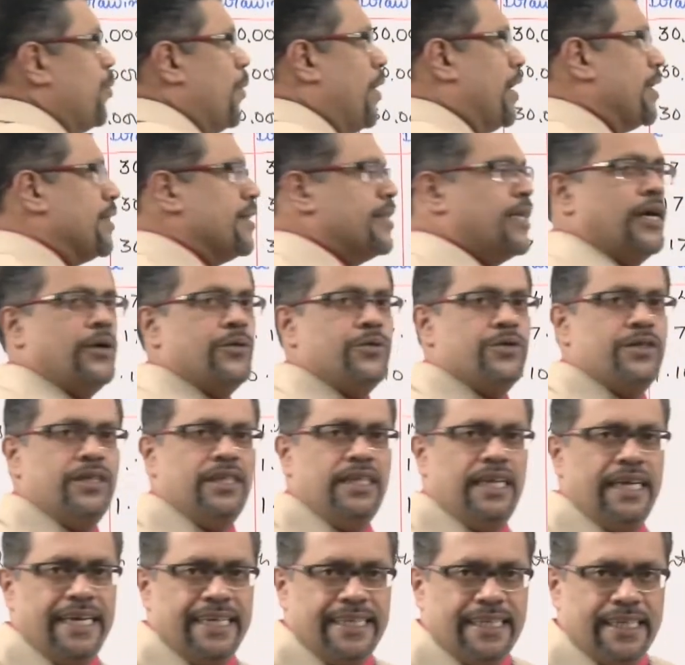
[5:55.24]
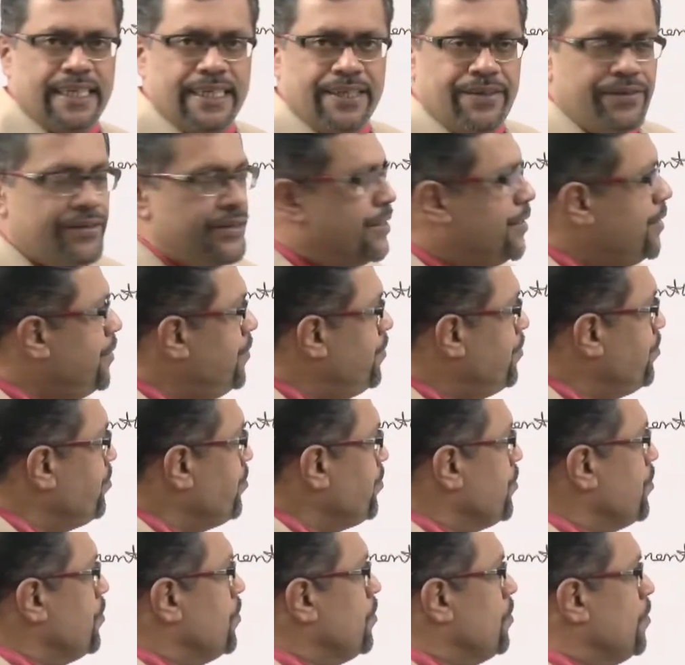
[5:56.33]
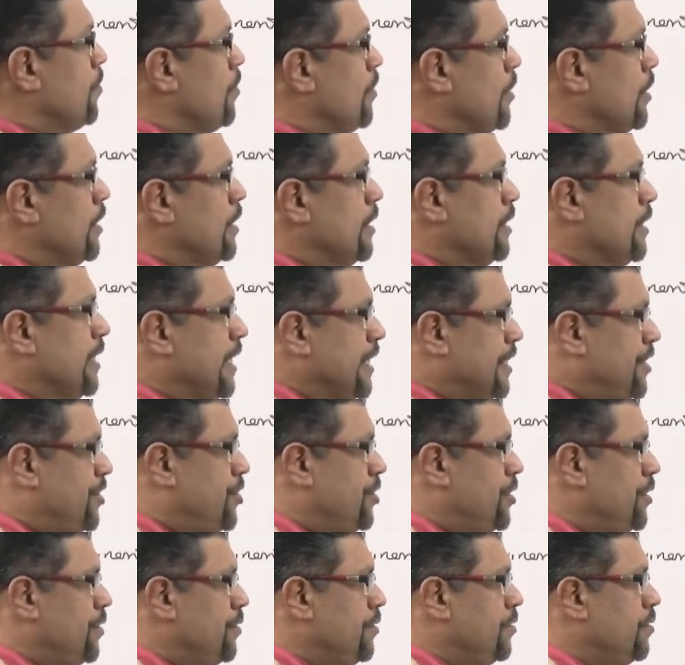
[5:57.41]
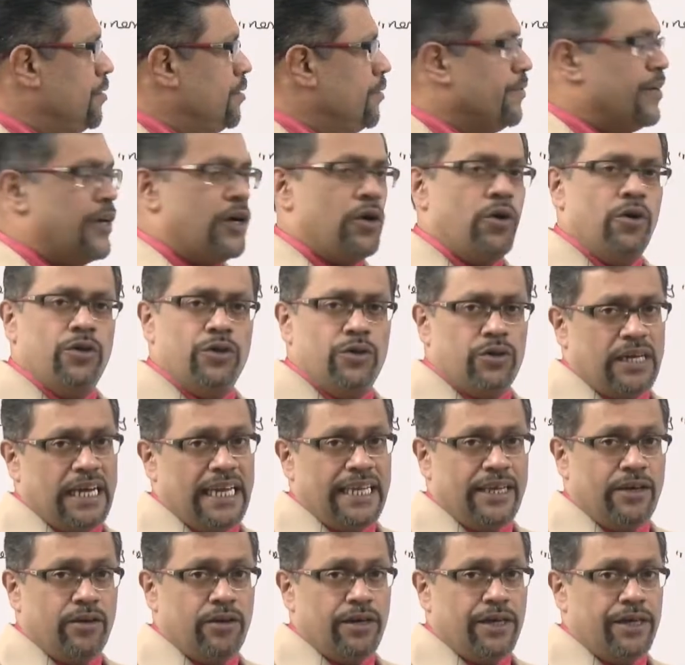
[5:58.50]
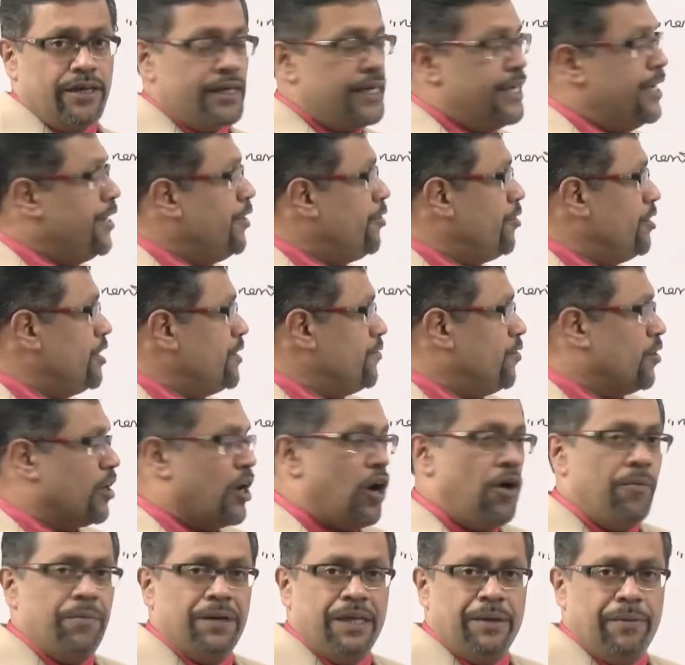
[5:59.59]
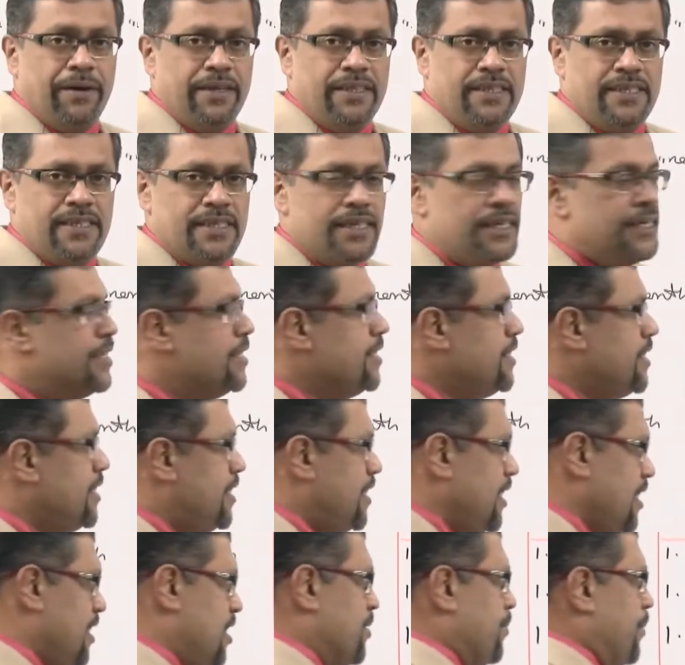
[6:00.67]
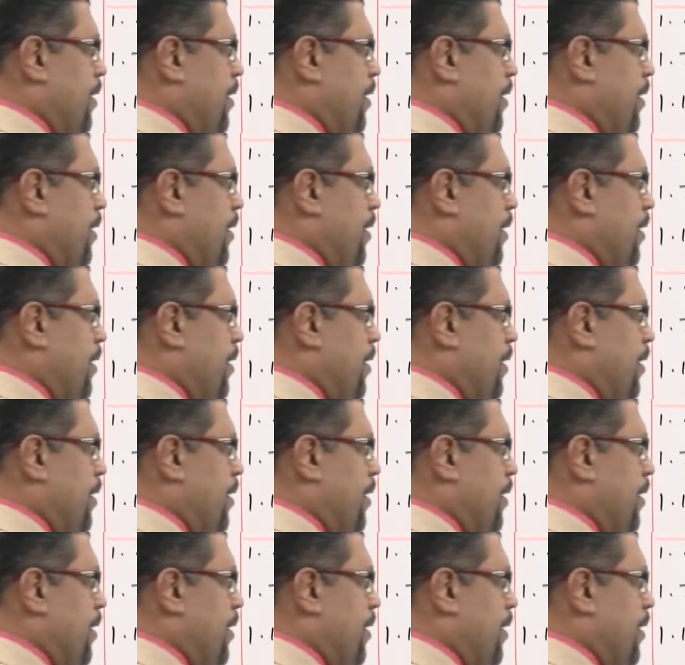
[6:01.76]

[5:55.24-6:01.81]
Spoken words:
1,800. Next, we are going to calculate interest for how many months? 6